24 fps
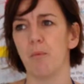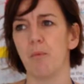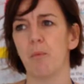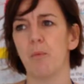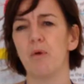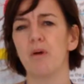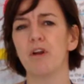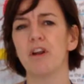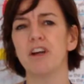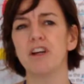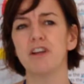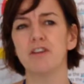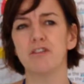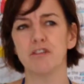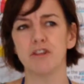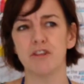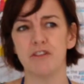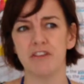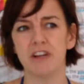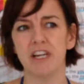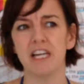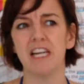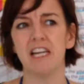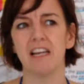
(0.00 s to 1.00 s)
What I
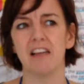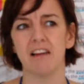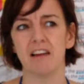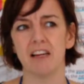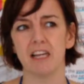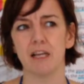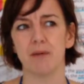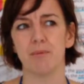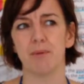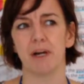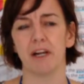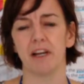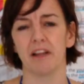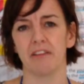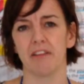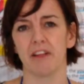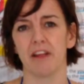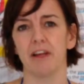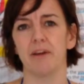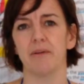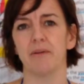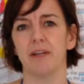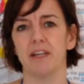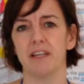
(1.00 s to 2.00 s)
do really like about it
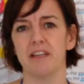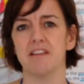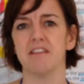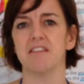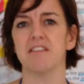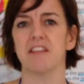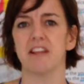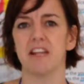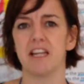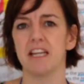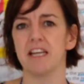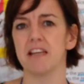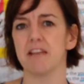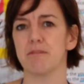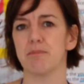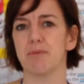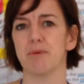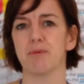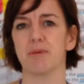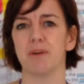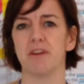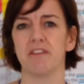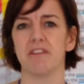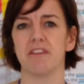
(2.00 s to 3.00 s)
though is the links
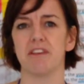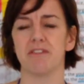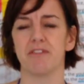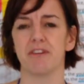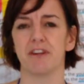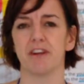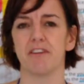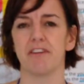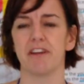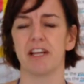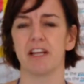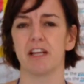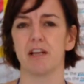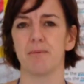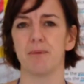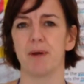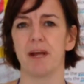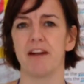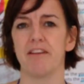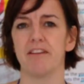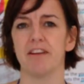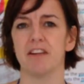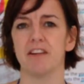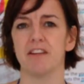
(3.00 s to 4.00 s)
between the different curriculum
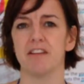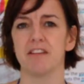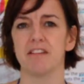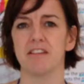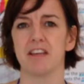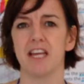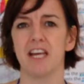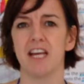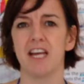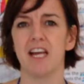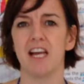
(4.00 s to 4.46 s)
areas,